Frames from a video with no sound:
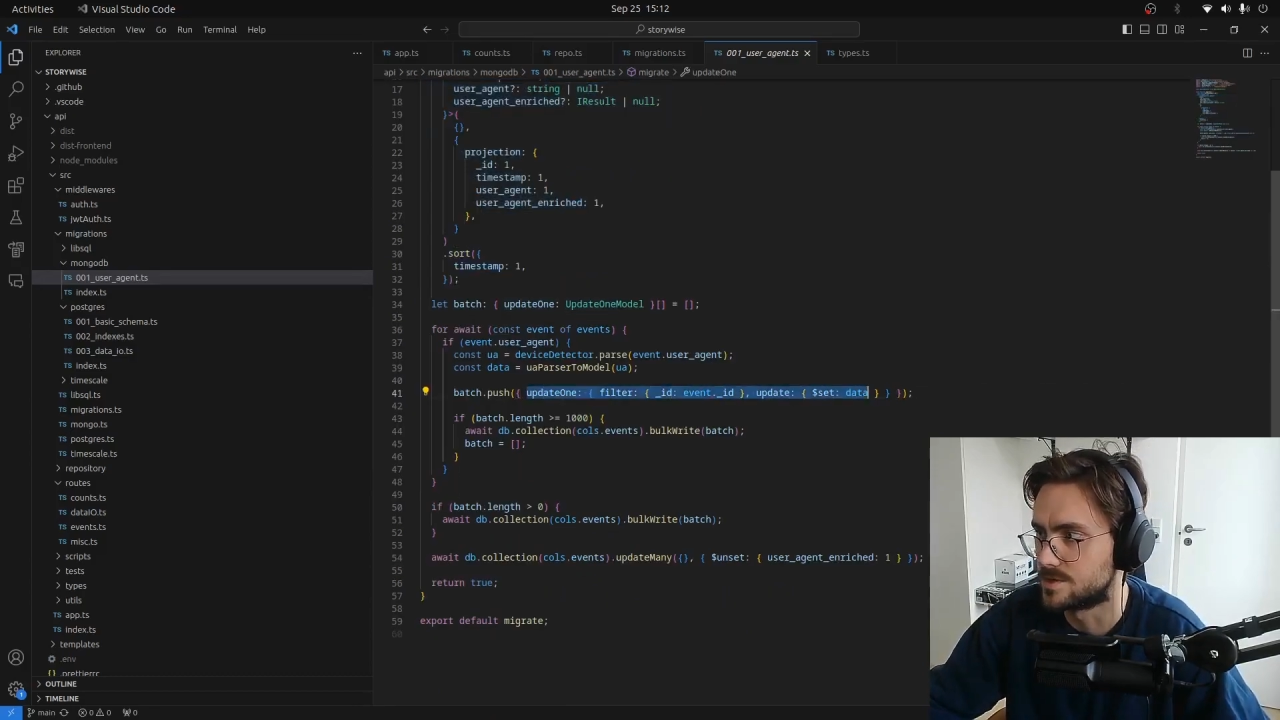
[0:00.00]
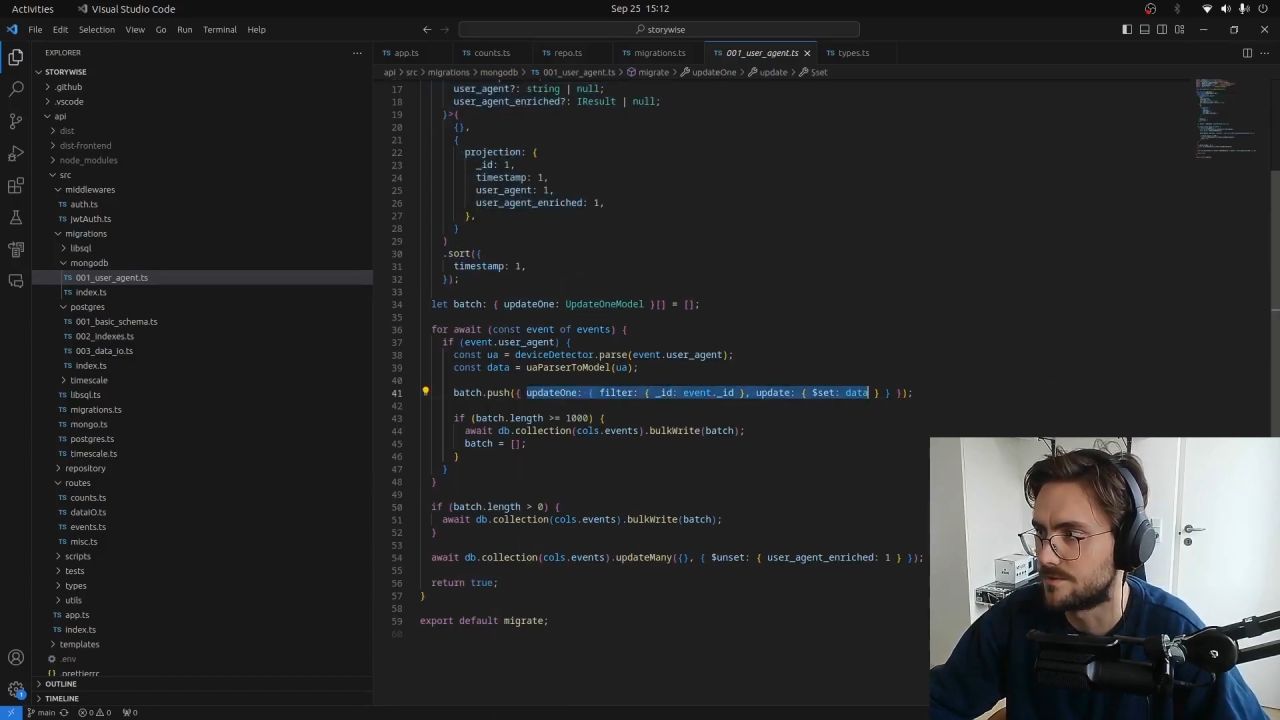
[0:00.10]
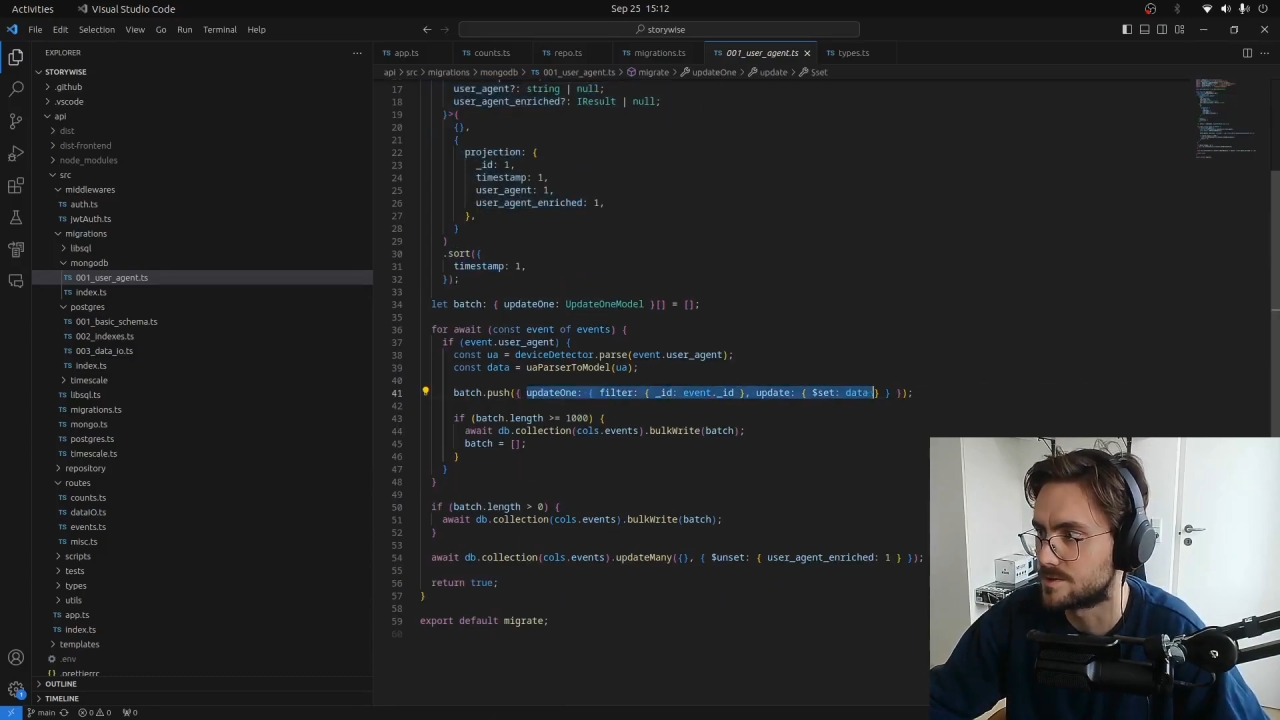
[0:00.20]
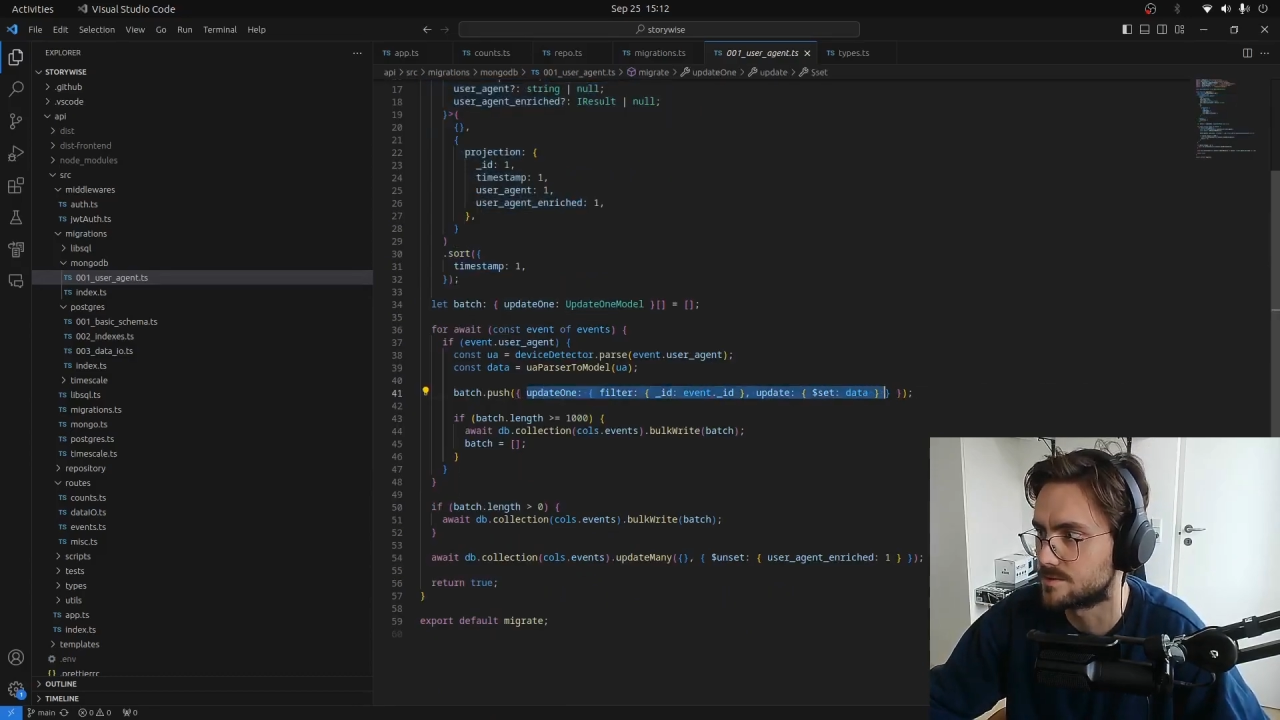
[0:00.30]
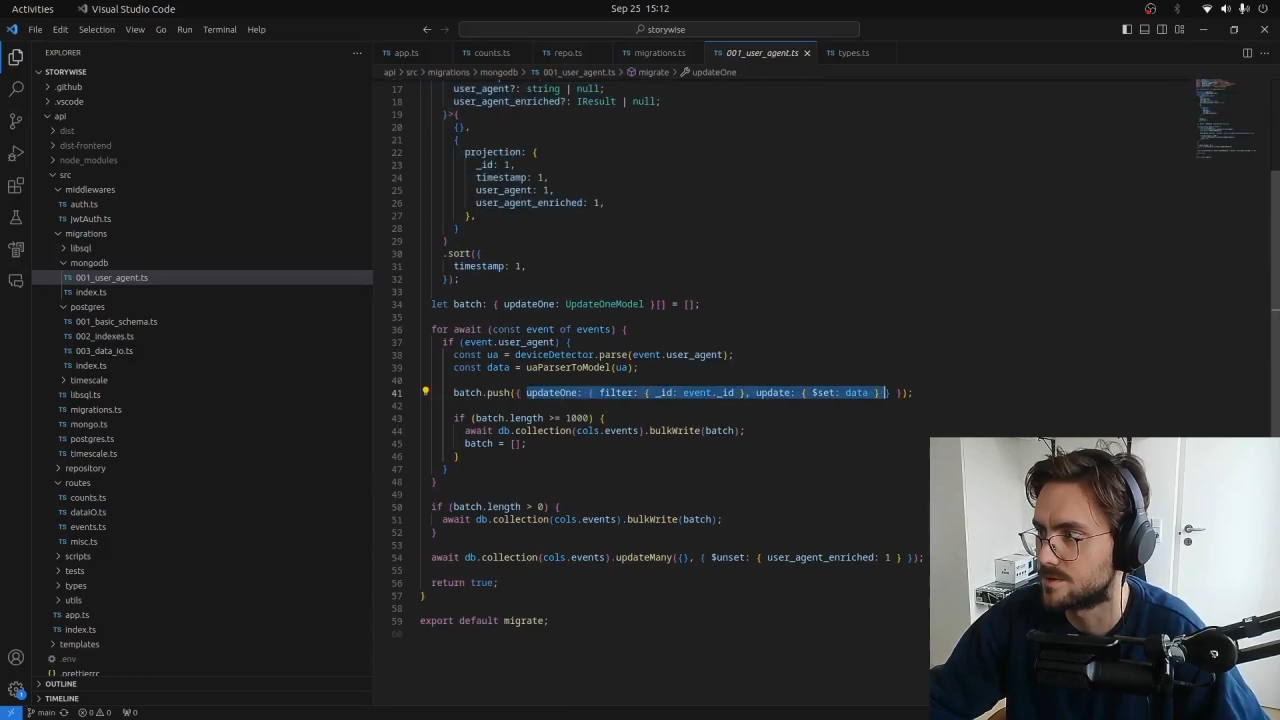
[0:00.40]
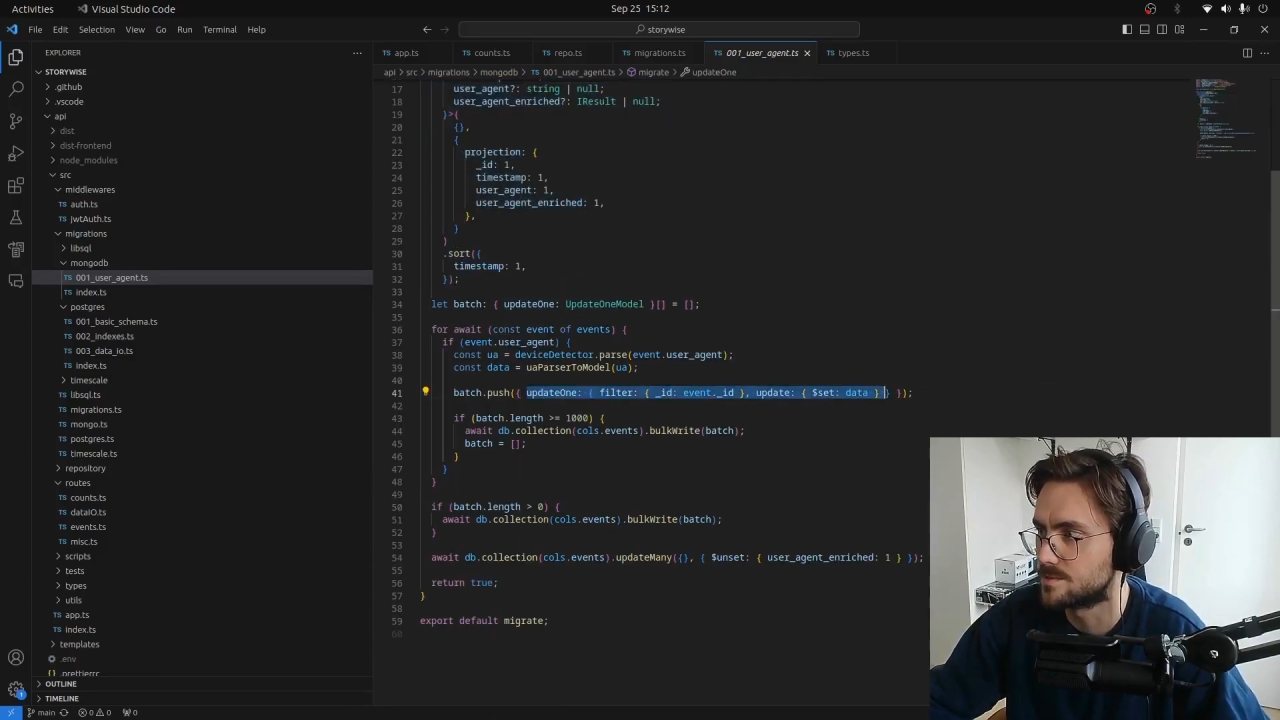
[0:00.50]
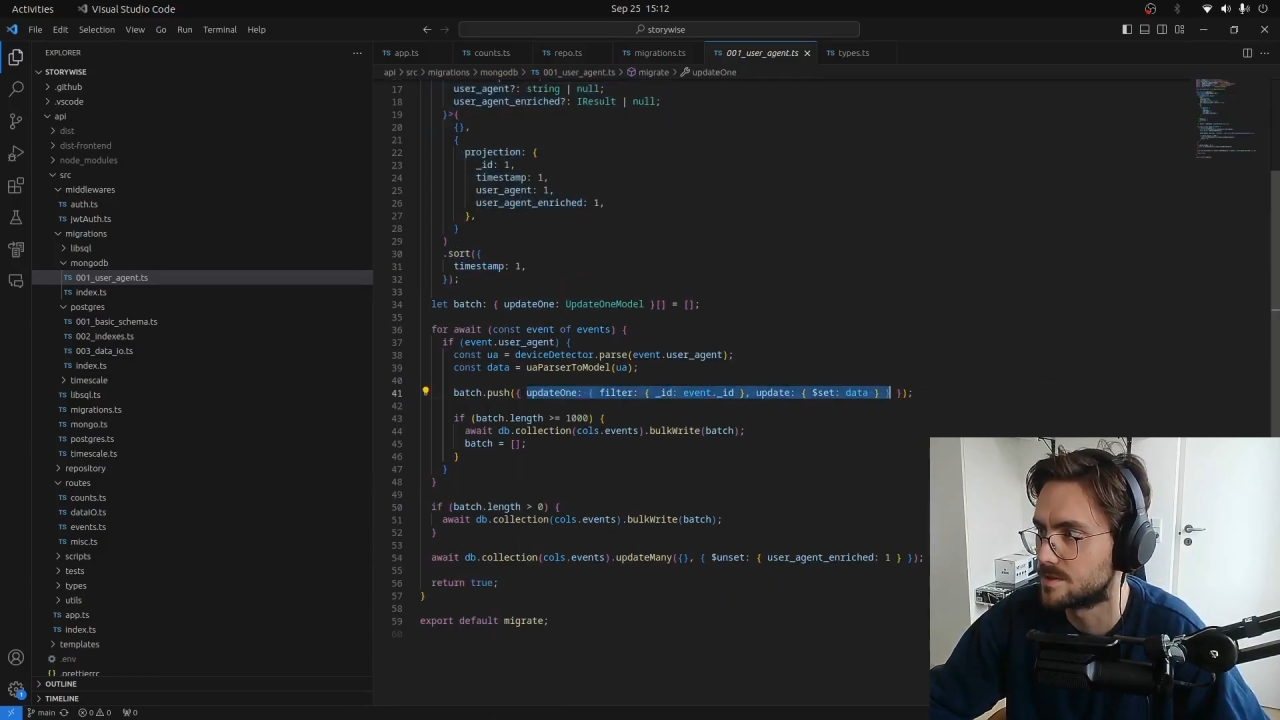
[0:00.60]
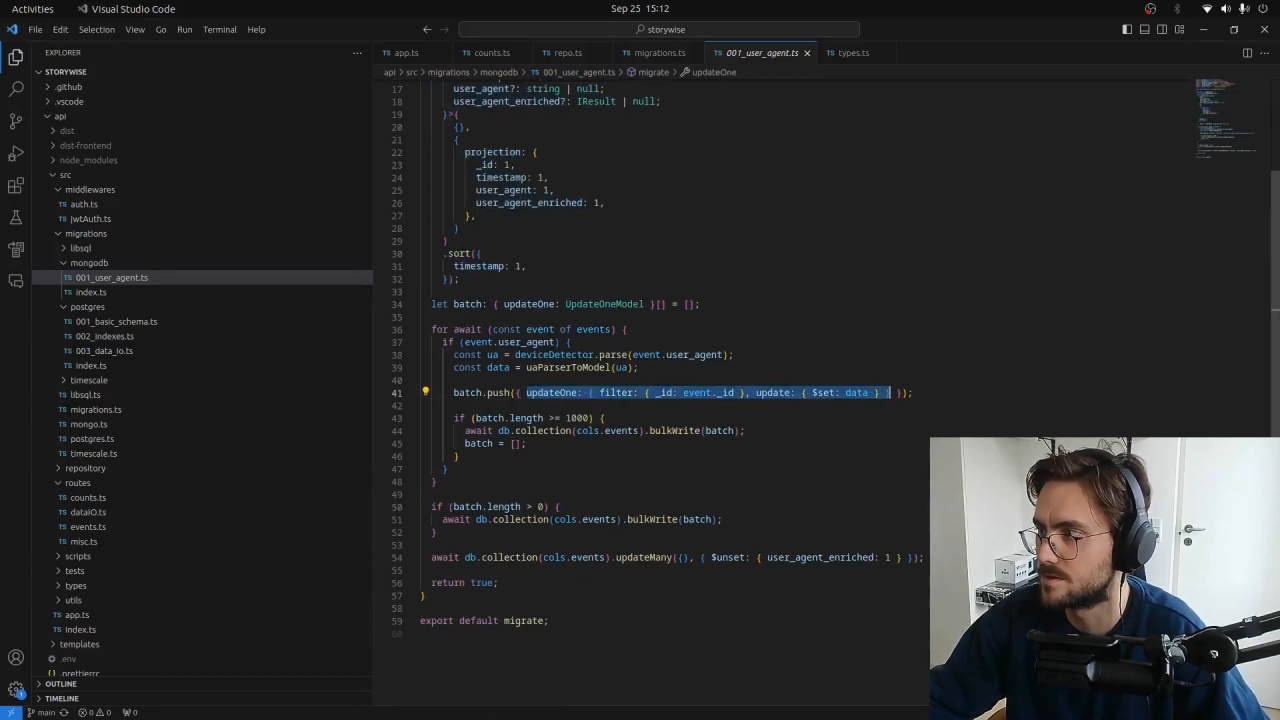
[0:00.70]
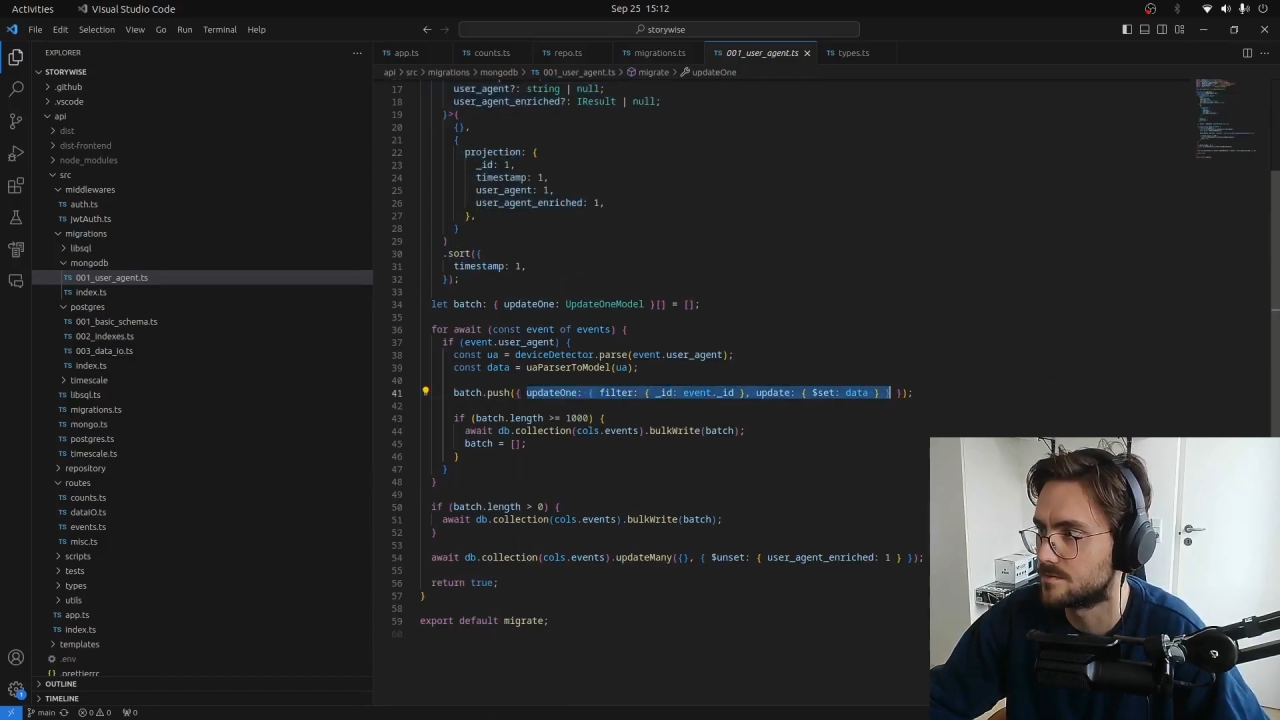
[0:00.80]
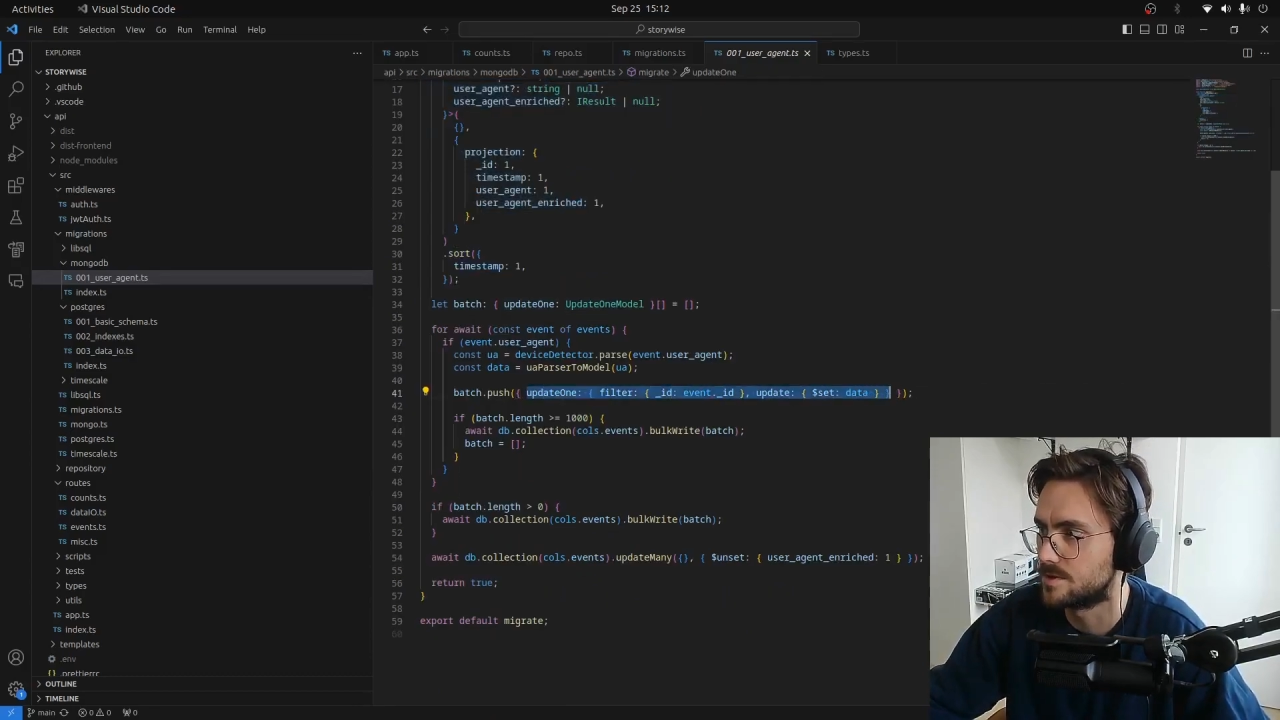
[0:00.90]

JavaScript